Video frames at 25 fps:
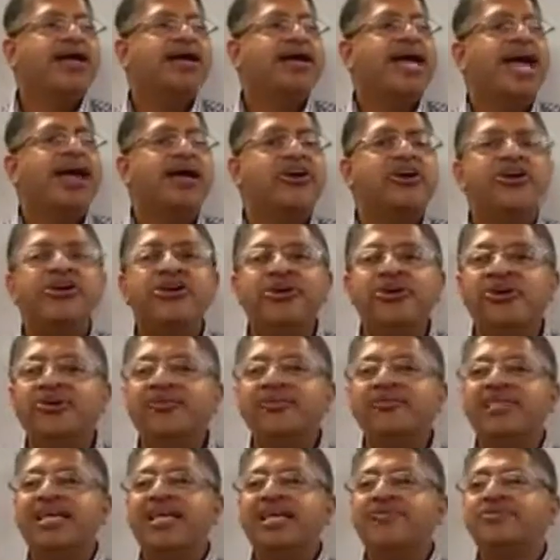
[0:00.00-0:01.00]

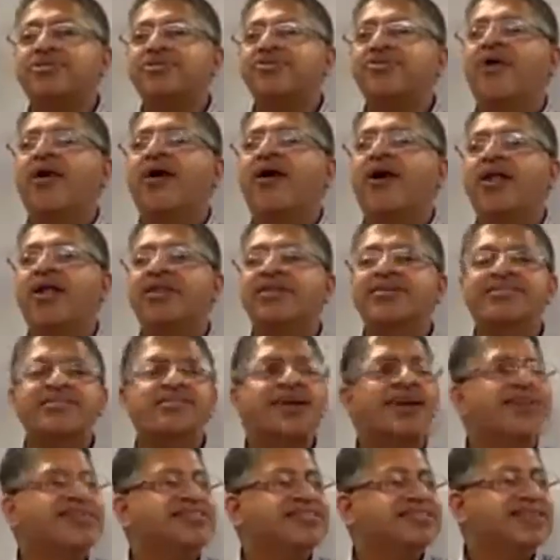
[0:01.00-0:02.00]
accuse, let him do all his
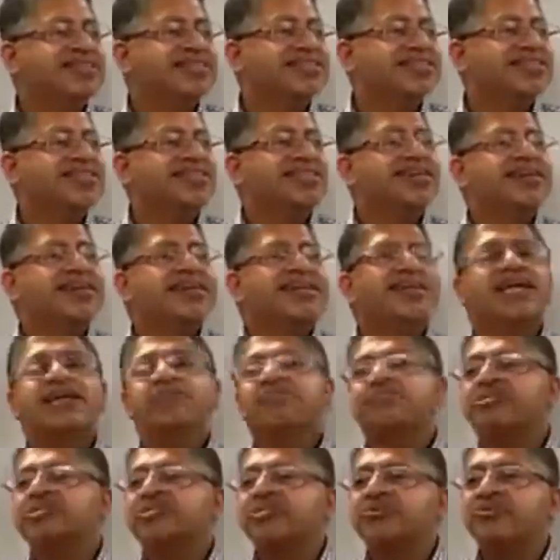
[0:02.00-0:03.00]
nonsense, let him
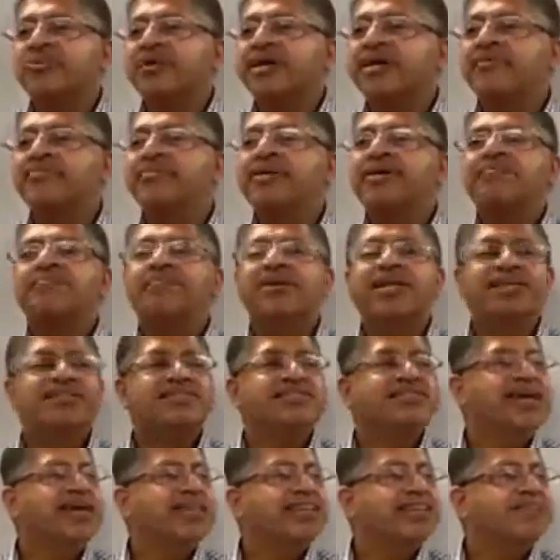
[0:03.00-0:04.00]
scream, but he's
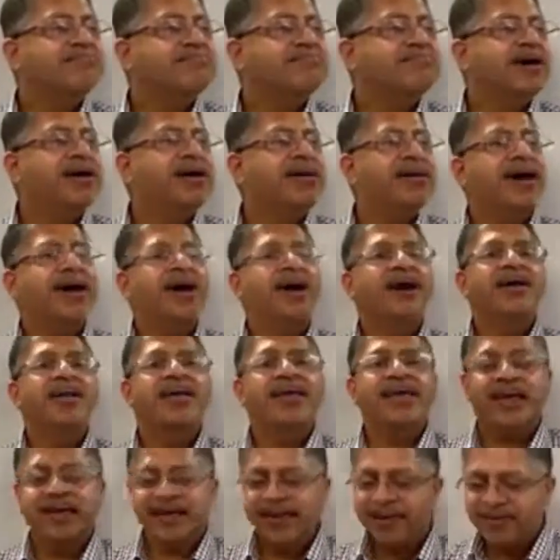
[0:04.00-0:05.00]
nothing but hot
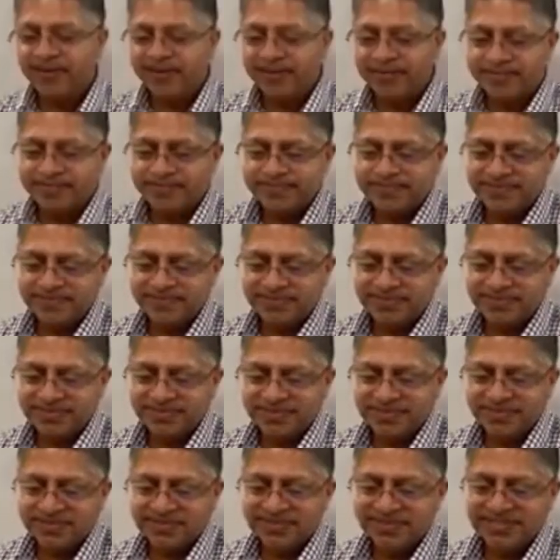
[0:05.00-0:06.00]
air.
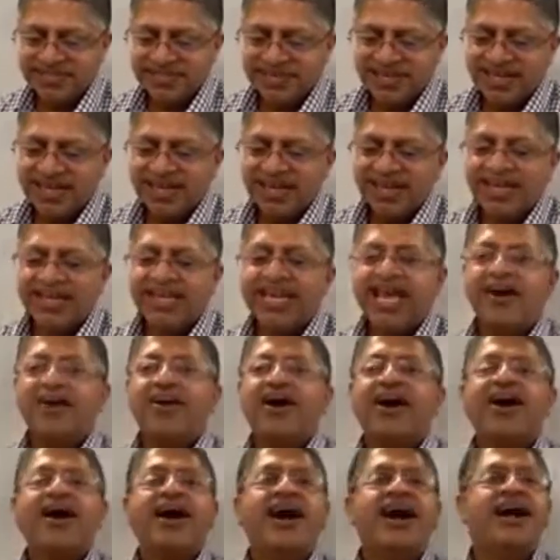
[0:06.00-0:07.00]
Now,
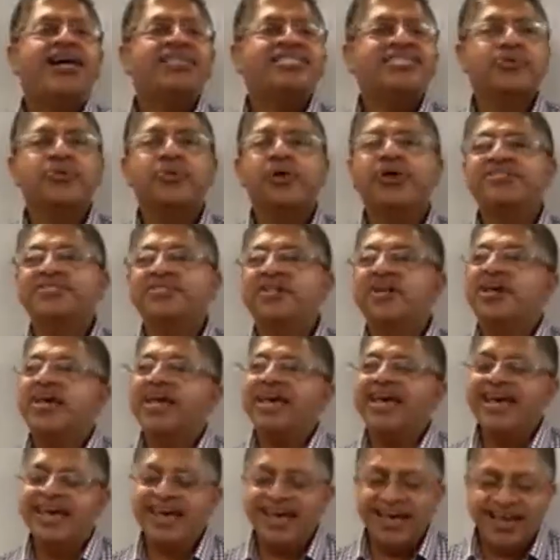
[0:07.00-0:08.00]
Ahasuerus, the
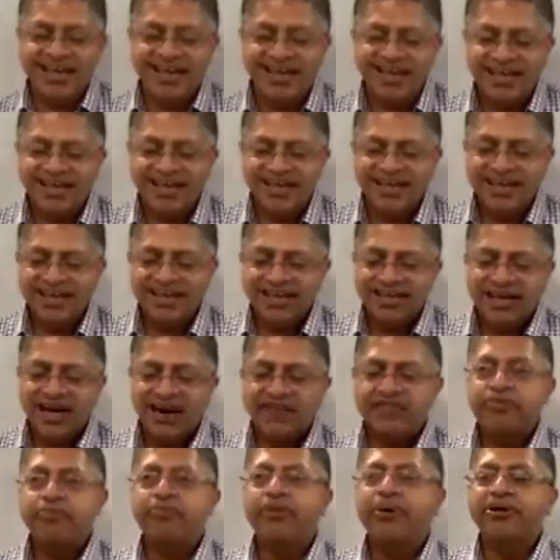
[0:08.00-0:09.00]
king
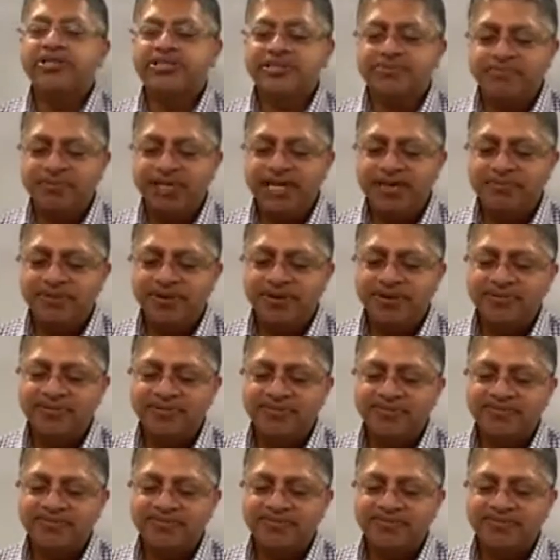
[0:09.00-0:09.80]
of the Persian people,